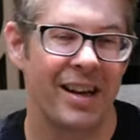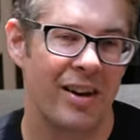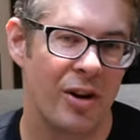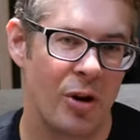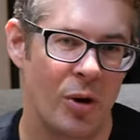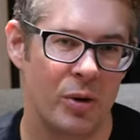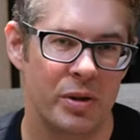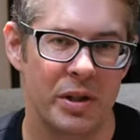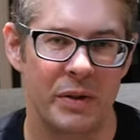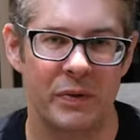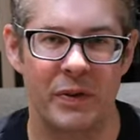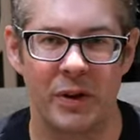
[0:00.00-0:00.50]

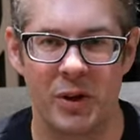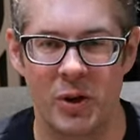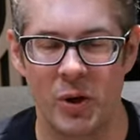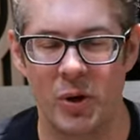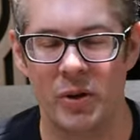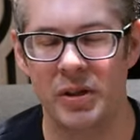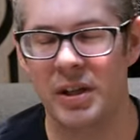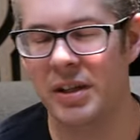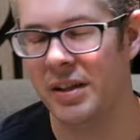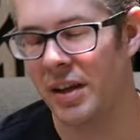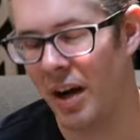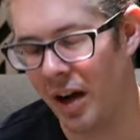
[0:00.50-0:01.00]
horses for
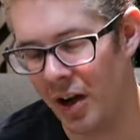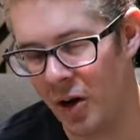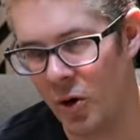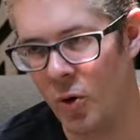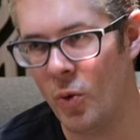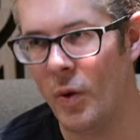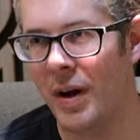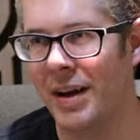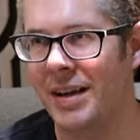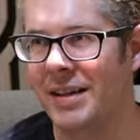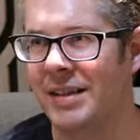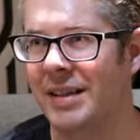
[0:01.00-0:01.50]
courses, I
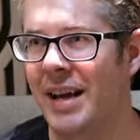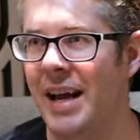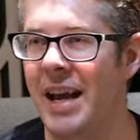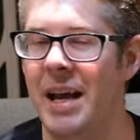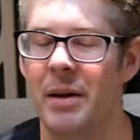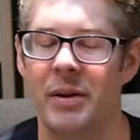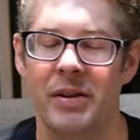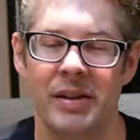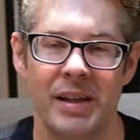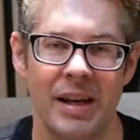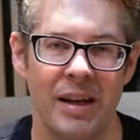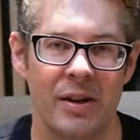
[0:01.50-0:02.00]
always say
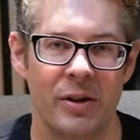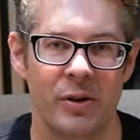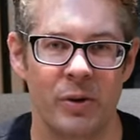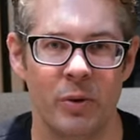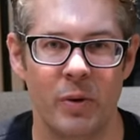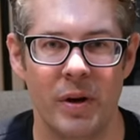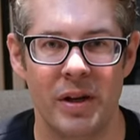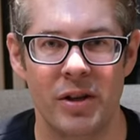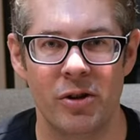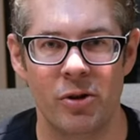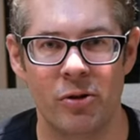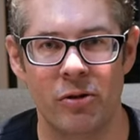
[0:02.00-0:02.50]
it because it is
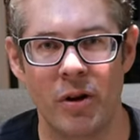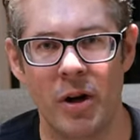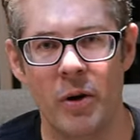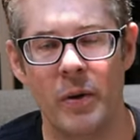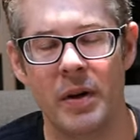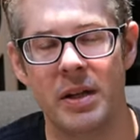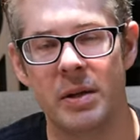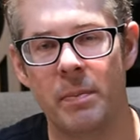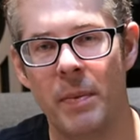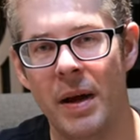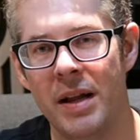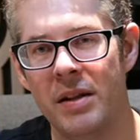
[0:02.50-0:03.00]
always true.
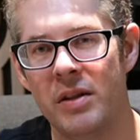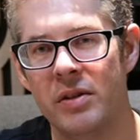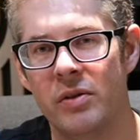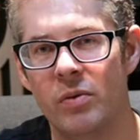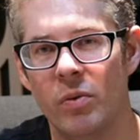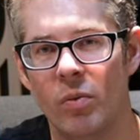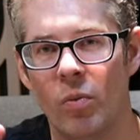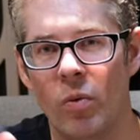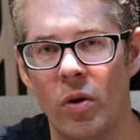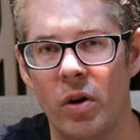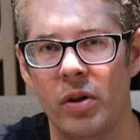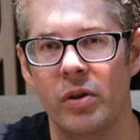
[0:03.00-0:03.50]
It depends
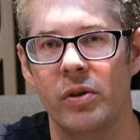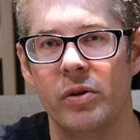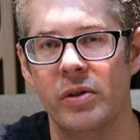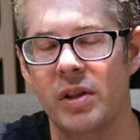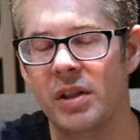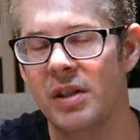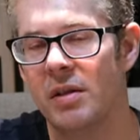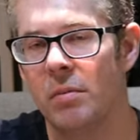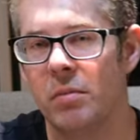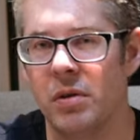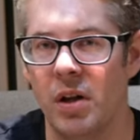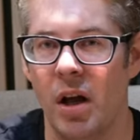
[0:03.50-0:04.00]
what your
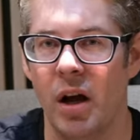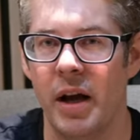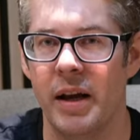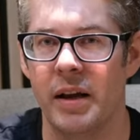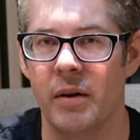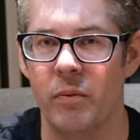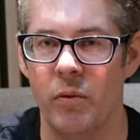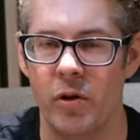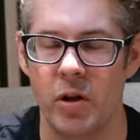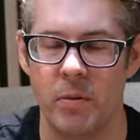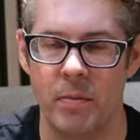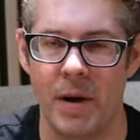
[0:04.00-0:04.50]
system's
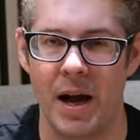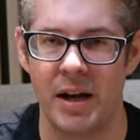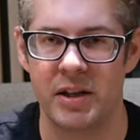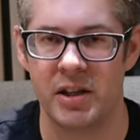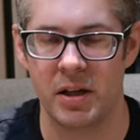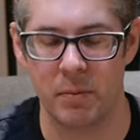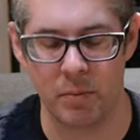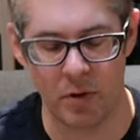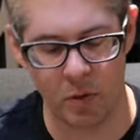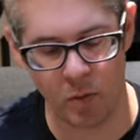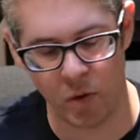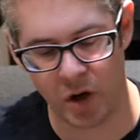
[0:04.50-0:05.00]
like and what you're
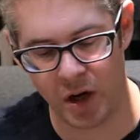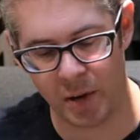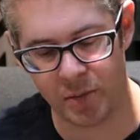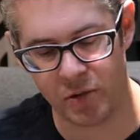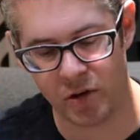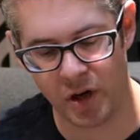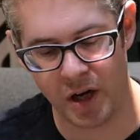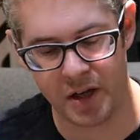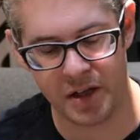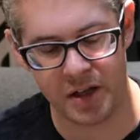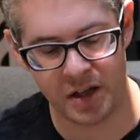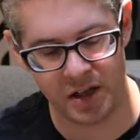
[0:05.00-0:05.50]
matching. But what I'm
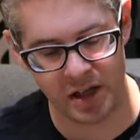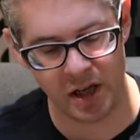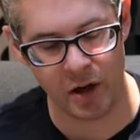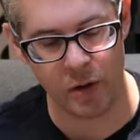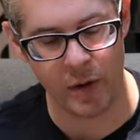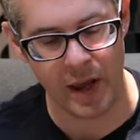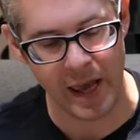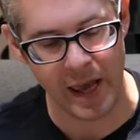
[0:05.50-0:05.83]
trying to do